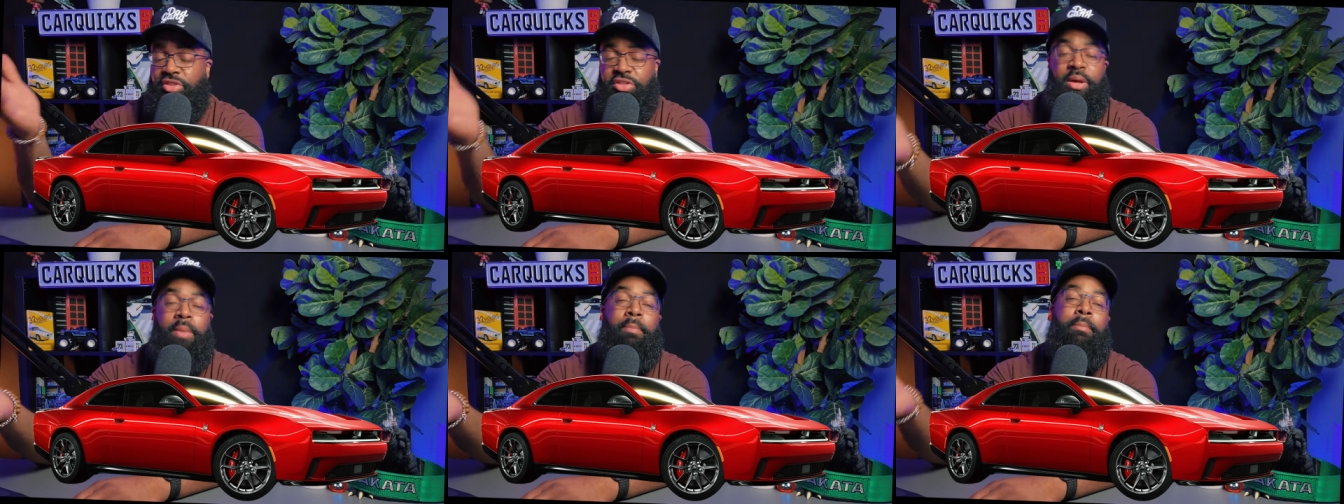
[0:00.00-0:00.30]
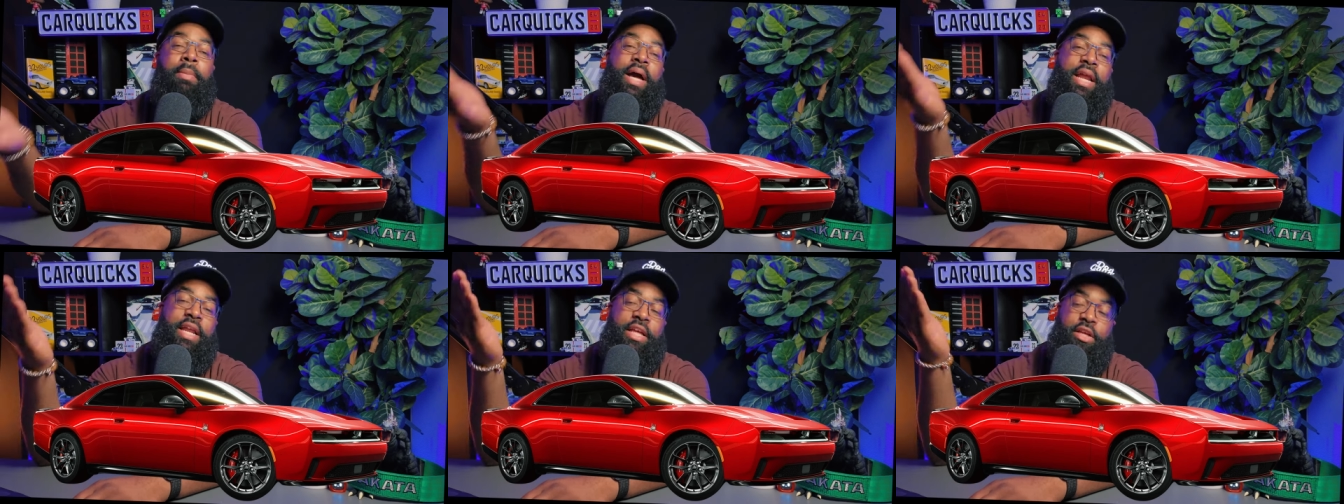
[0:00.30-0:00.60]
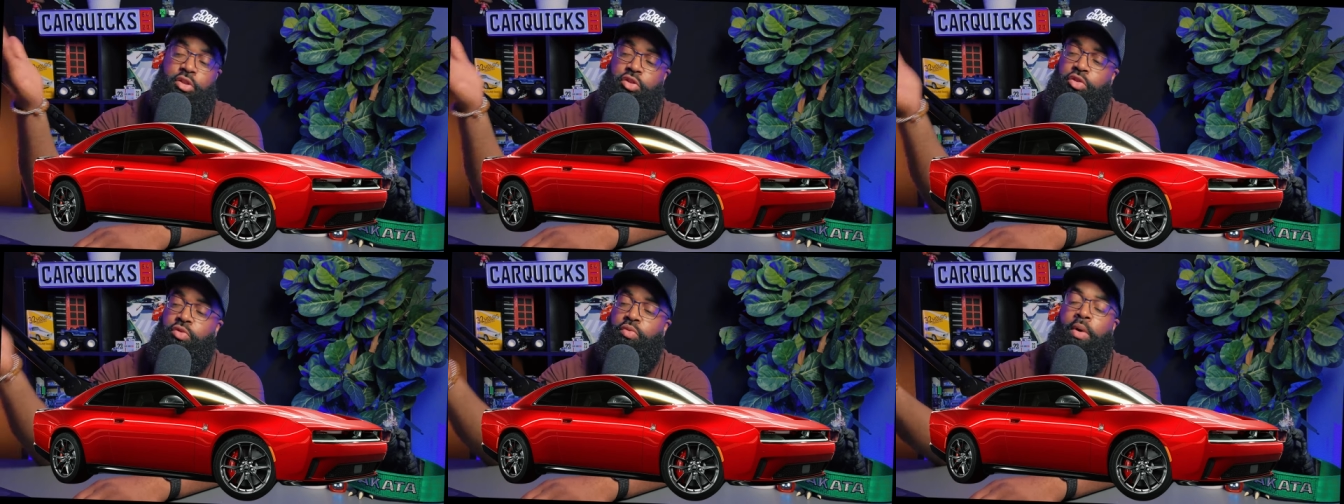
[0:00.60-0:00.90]
somebody
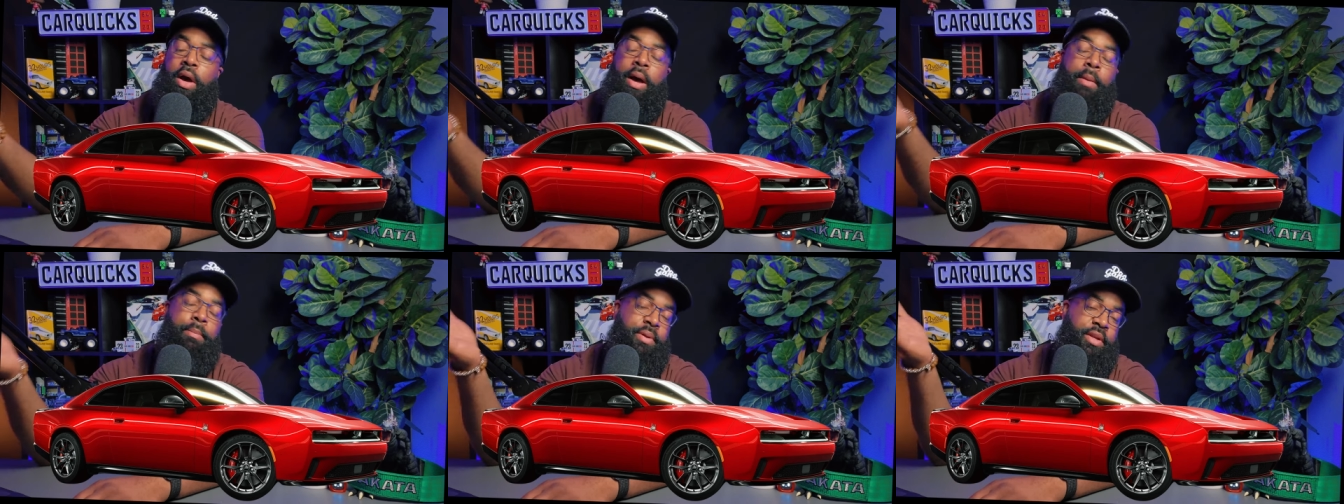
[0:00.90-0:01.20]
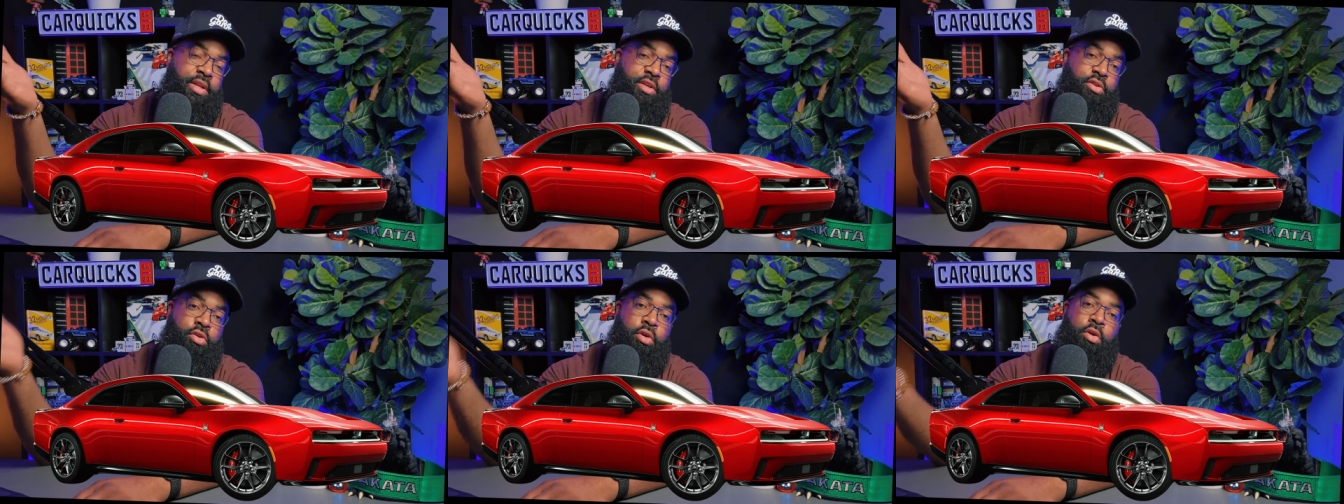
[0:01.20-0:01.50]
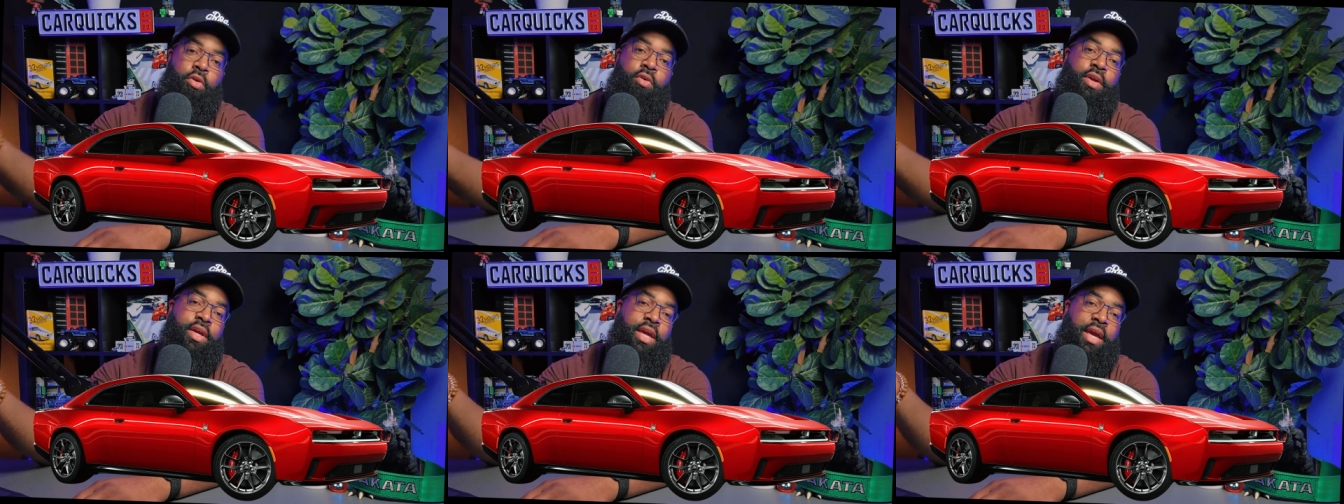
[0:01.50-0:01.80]
is swapping this
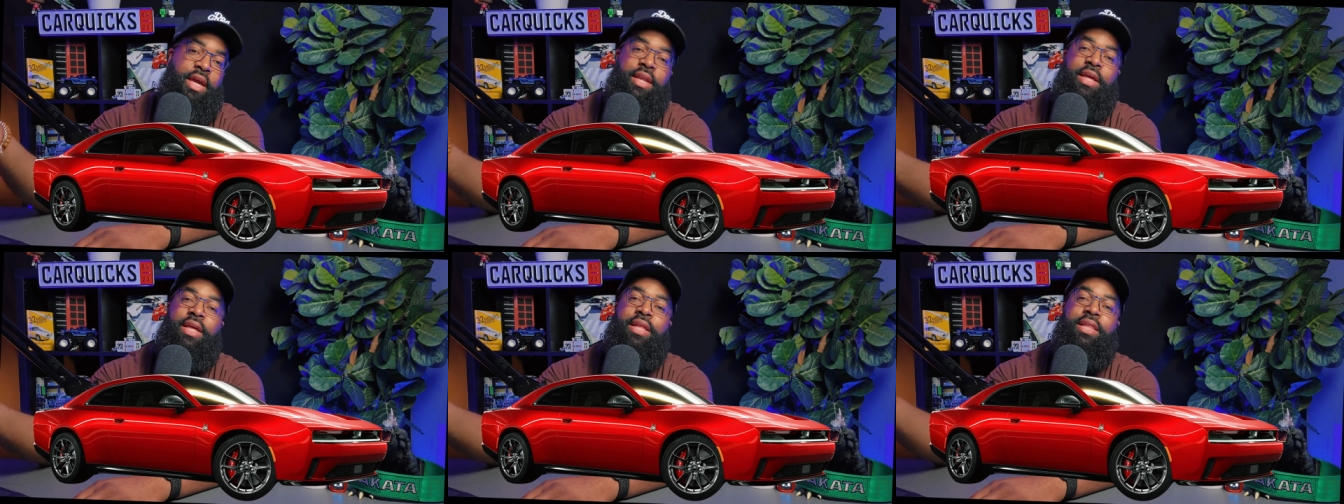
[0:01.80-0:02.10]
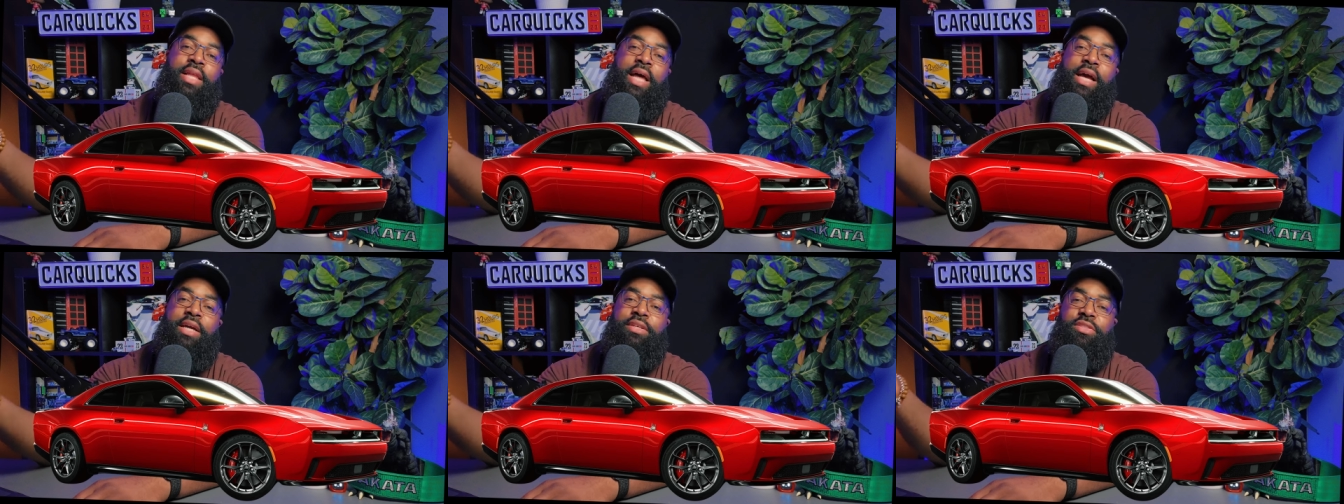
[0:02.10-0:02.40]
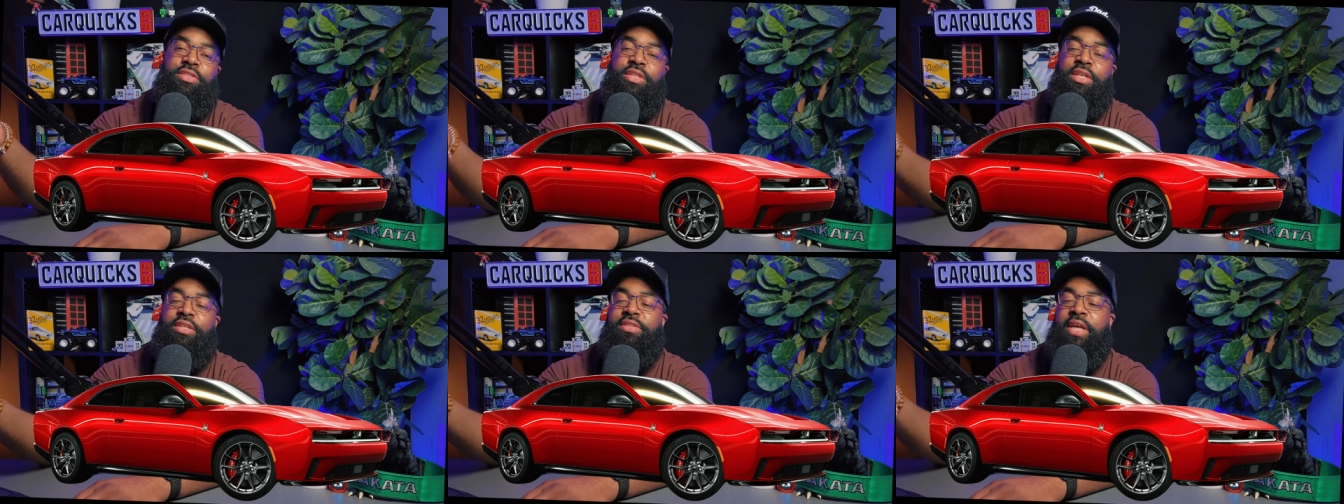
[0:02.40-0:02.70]
Hurricane Inline
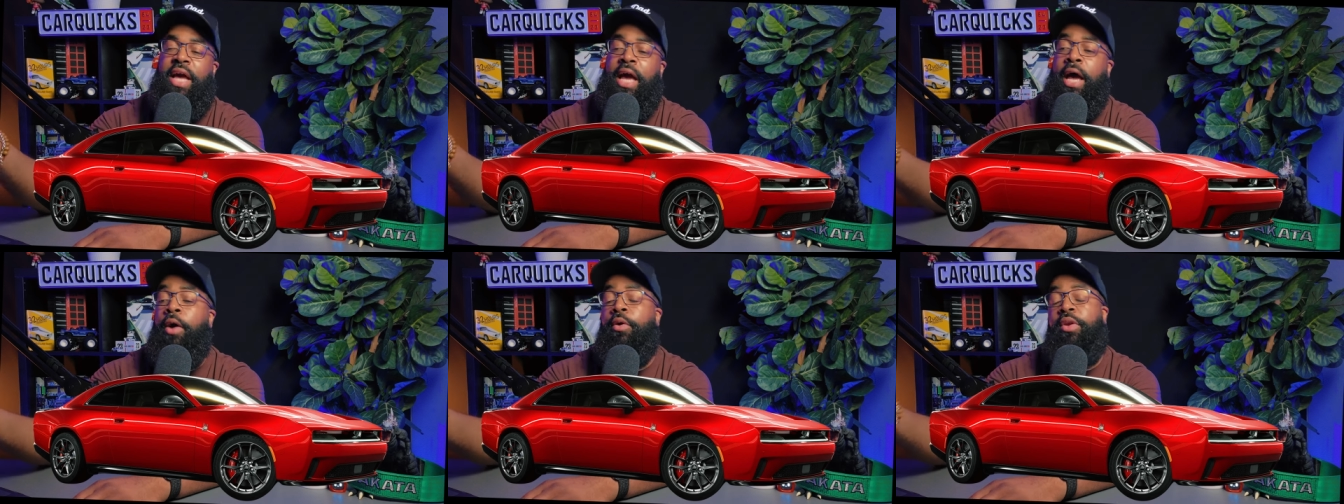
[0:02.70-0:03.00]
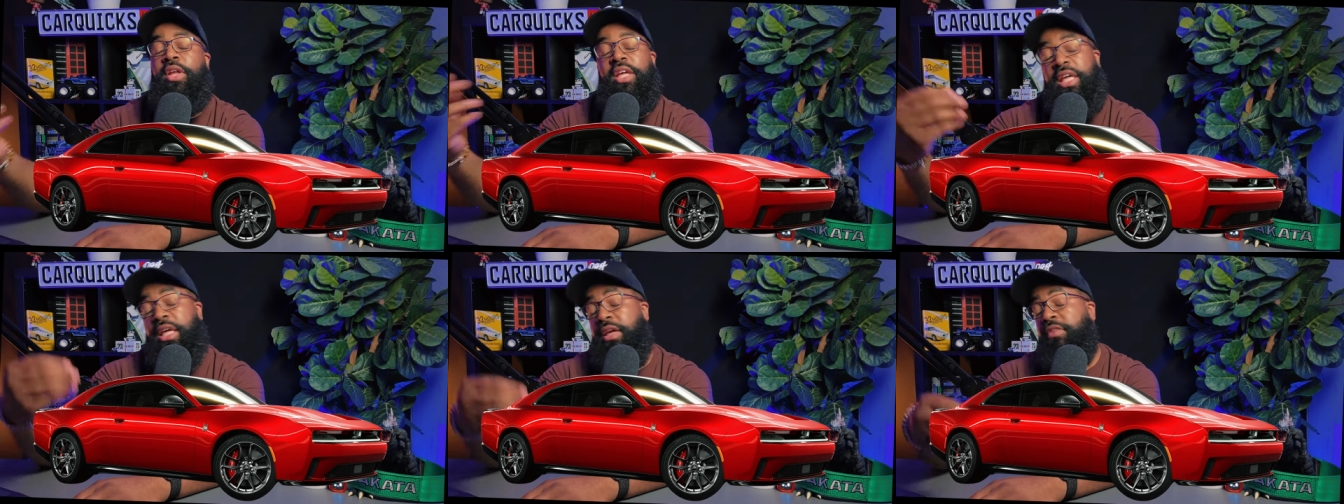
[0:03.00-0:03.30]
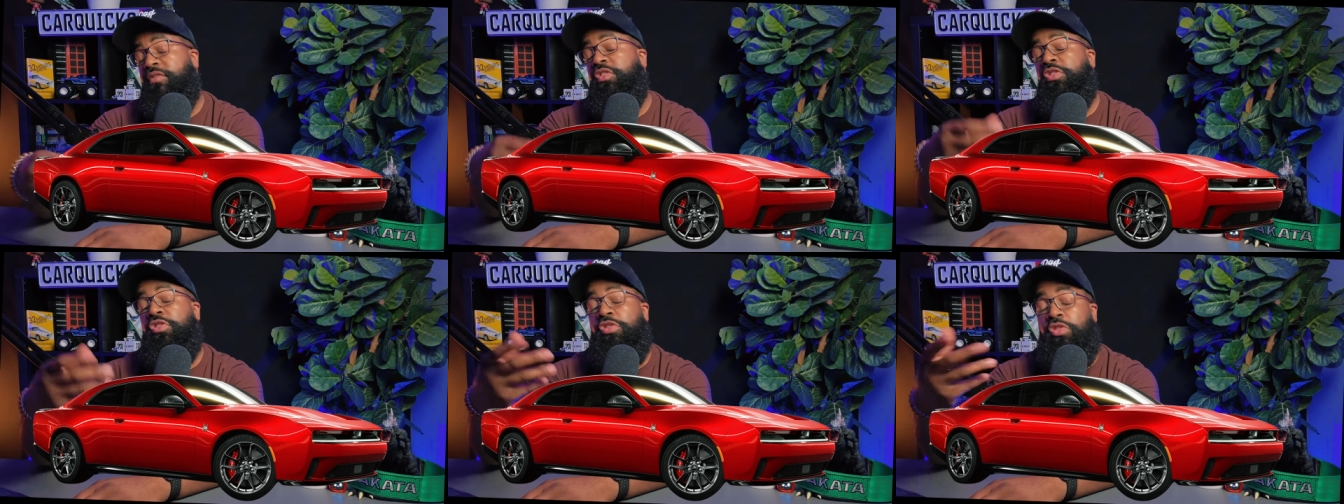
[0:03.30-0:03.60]
six out,
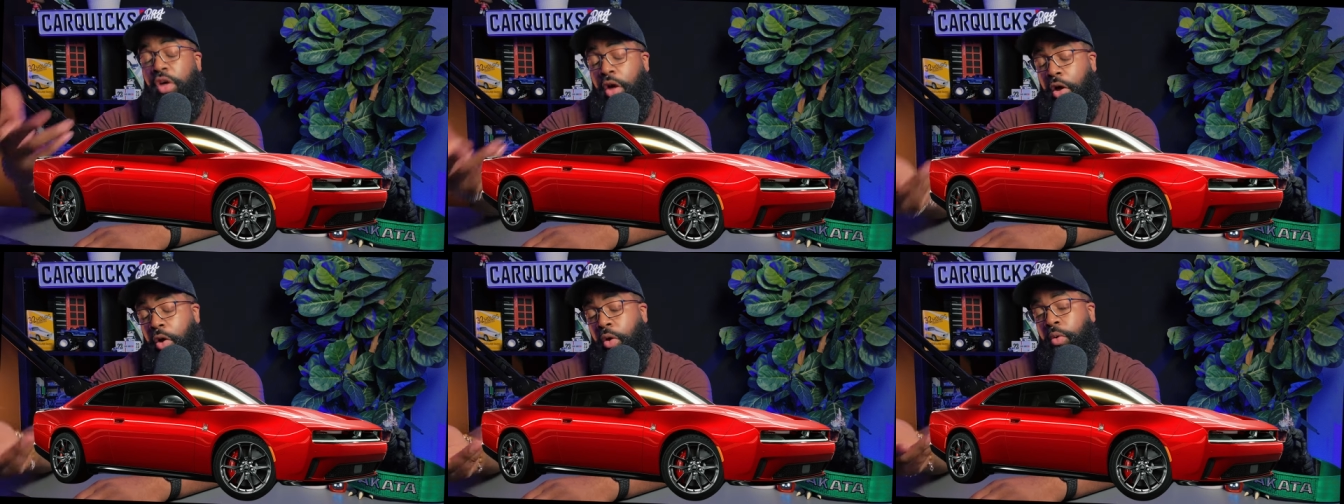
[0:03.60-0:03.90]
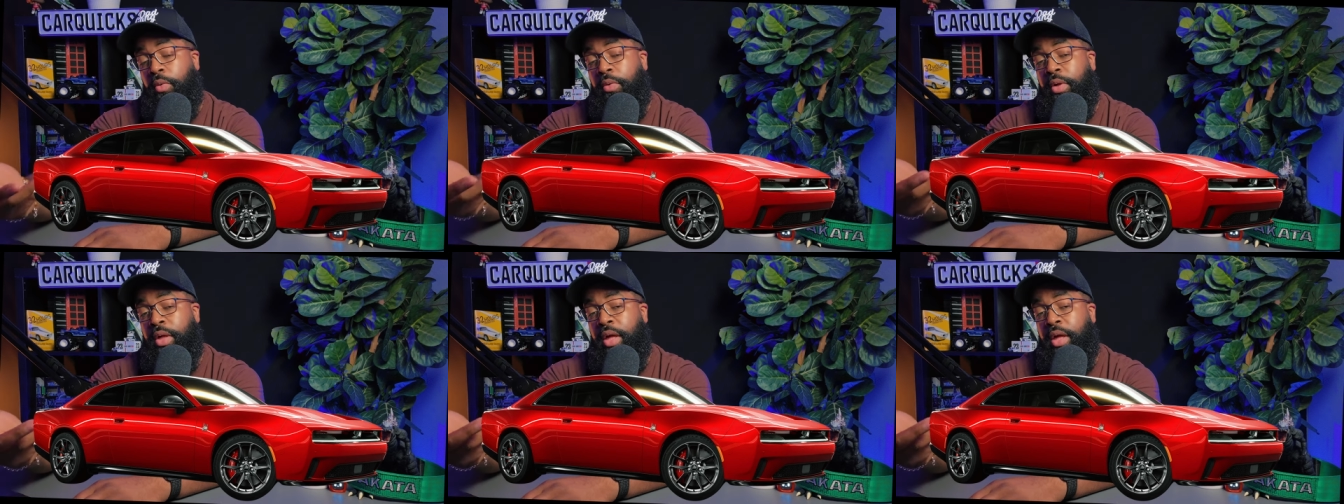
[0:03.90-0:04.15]
even though